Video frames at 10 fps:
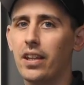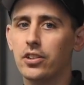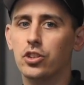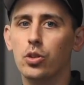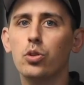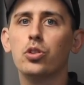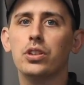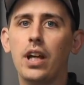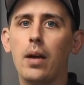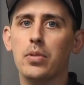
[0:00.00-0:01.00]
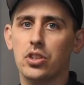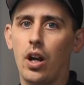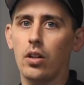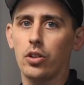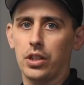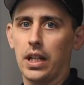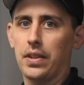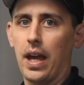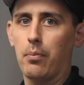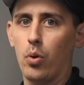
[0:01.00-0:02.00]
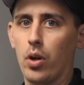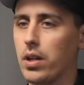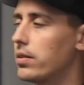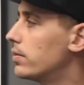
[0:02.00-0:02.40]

it's usually time to start looking at that point.